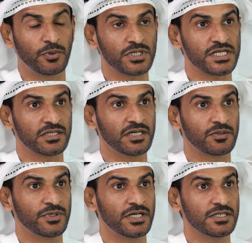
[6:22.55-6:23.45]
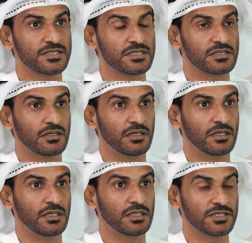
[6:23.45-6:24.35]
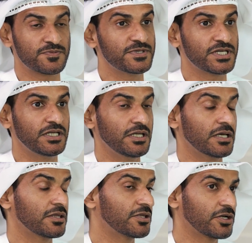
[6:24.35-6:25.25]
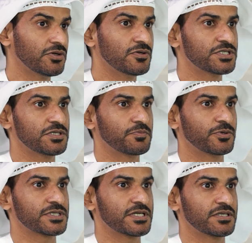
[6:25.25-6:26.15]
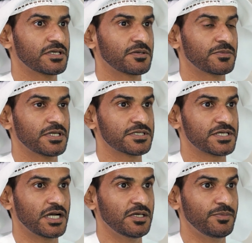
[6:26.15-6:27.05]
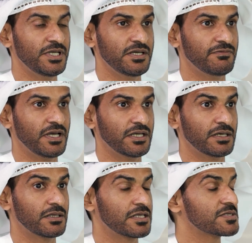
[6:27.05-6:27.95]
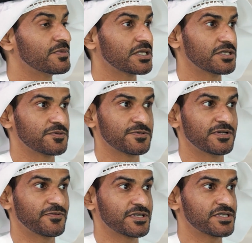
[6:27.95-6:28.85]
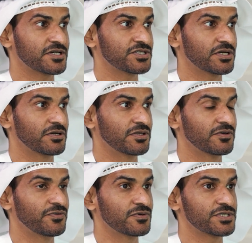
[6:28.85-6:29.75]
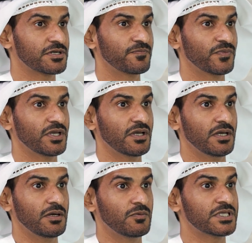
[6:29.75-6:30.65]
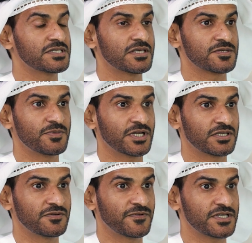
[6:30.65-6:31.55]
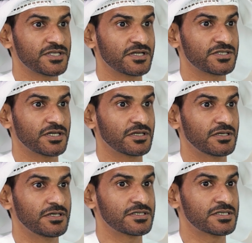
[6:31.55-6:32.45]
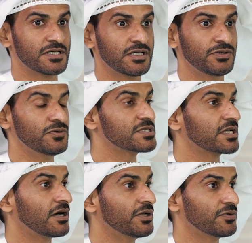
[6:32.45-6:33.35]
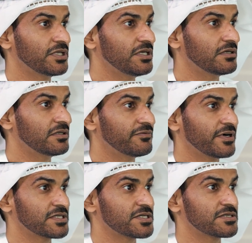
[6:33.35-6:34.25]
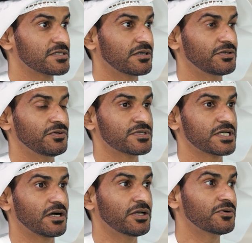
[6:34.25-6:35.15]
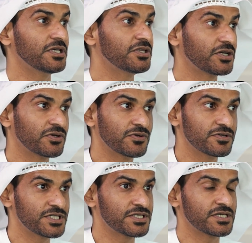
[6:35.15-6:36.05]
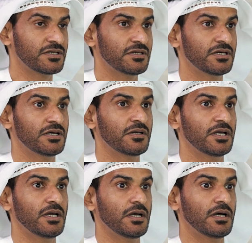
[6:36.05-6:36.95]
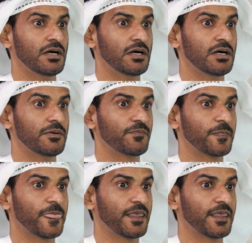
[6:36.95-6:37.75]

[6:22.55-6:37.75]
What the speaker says: ports and terminals, especially like the technology in ports and terminals, I believe like the smart infrastructure in the future. What is the smart infrastructure? Is using IoT devices, using IoT technologies in